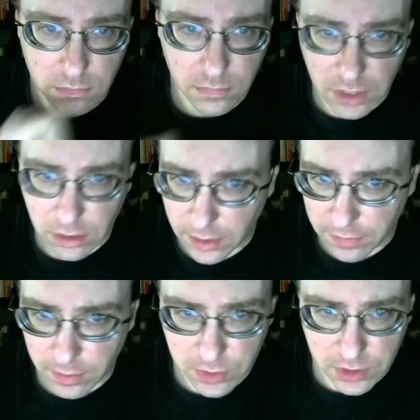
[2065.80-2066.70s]
It
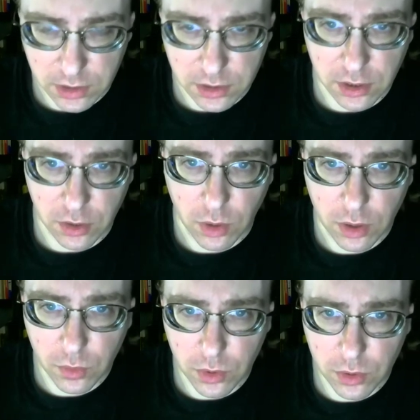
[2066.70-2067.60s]
allowed them to continue
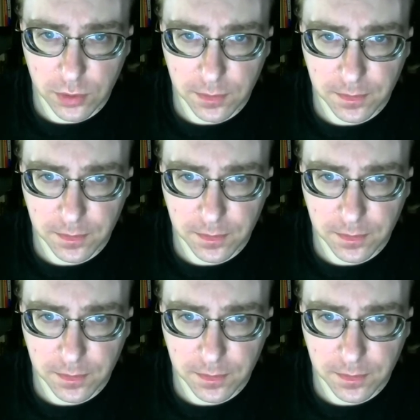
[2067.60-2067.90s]
onward.